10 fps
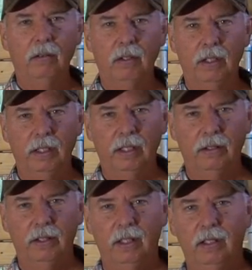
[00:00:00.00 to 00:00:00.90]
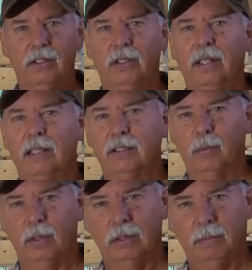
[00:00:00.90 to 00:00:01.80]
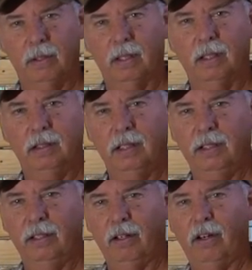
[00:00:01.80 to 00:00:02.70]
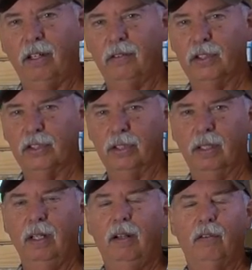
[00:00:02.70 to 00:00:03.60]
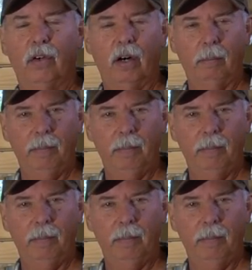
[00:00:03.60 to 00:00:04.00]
over to the other hutch and that's the ones I'm gonna continue to harvest and for our